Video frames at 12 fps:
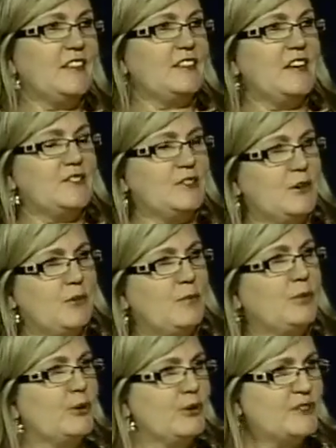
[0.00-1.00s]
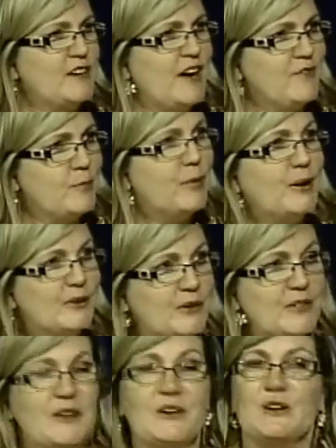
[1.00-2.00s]
that's so important, to have a
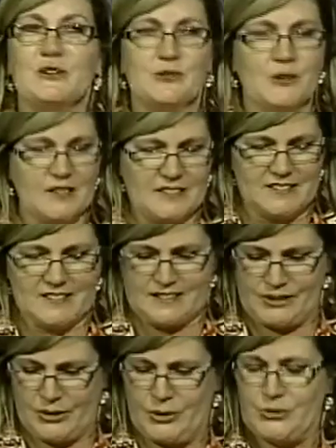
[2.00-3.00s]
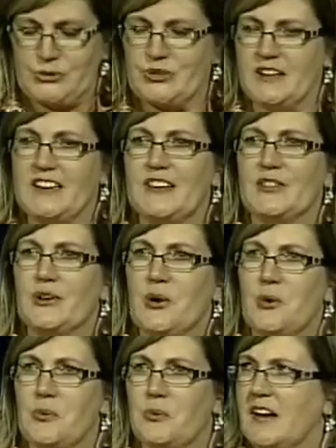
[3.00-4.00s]
partner that you can trust that's going to hold your hand the
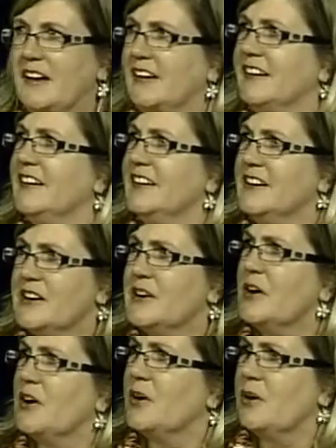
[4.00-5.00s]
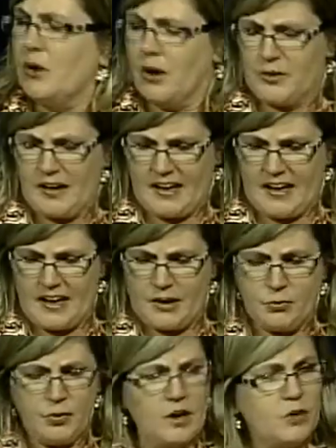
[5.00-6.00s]
whole way. Okay,
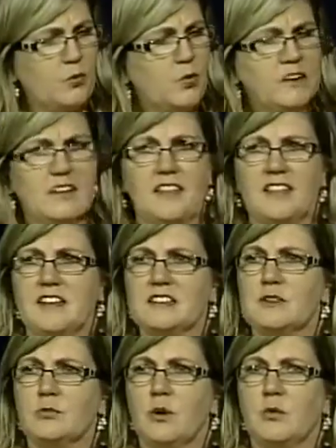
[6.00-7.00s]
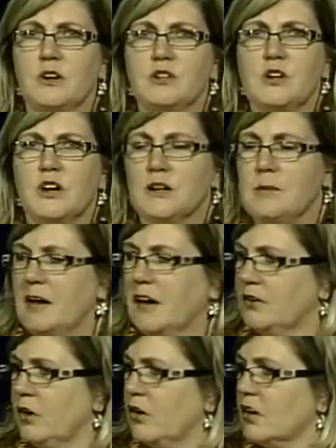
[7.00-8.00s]
well, one of the things that we want to talk
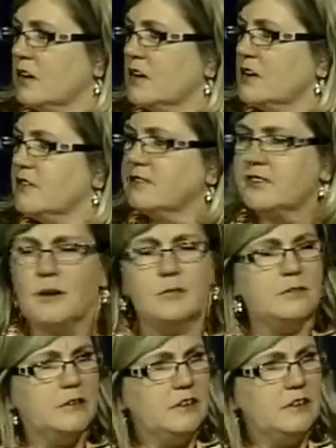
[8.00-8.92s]
about are from